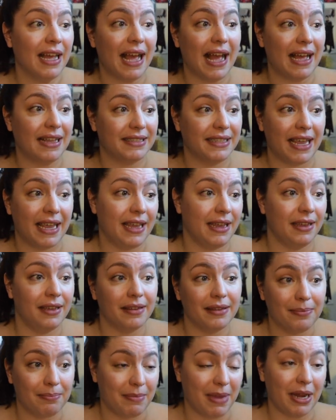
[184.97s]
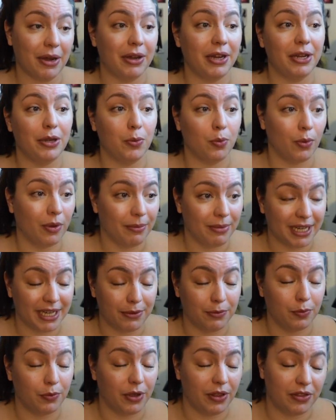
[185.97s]
as a married
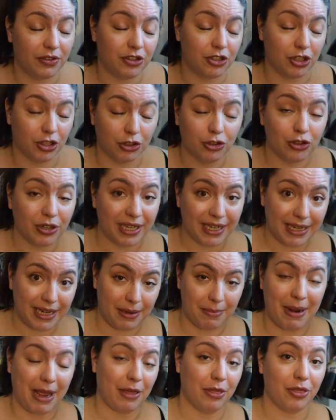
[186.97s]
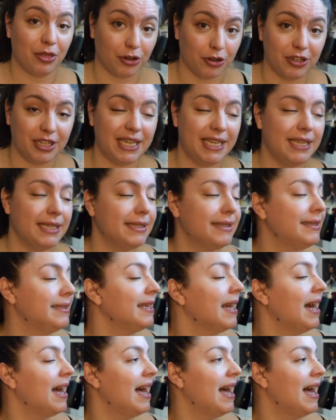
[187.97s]
woman with children in my 30s.